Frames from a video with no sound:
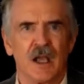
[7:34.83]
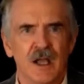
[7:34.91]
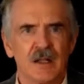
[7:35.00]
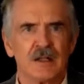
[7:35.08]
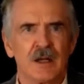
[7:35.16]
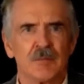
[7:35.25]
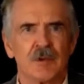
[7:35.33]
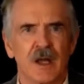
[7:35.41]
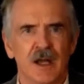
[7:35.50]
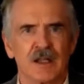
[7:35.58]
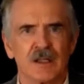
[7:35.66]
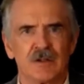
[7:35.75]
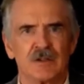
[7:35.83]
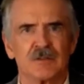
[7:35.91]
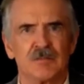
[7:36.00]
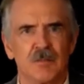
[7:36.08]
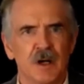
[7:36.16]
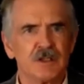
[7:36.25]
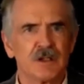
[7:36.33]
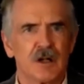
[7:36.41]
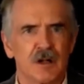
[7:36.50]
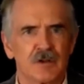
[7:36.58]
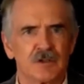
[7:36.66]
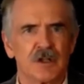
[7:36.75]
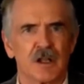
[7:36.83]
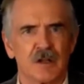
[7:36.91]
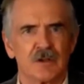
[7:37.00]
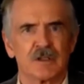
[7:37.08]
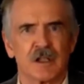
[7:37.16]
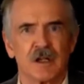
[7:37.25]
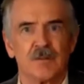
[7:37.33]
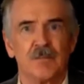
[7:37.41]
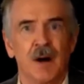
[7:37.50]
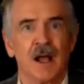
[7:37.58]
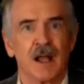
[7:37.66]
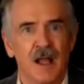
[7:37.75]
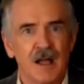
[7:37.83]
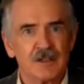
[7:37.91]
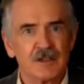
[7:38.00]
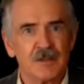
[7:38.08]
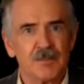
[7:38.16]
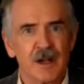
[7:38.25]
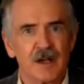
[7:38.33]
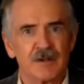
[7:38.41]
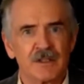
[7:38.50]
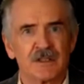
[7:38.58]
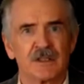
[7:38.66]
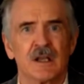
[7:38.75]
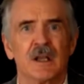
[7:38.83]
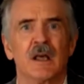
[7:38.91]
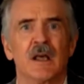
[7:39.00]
end up with IQs much closer to those of their biological parents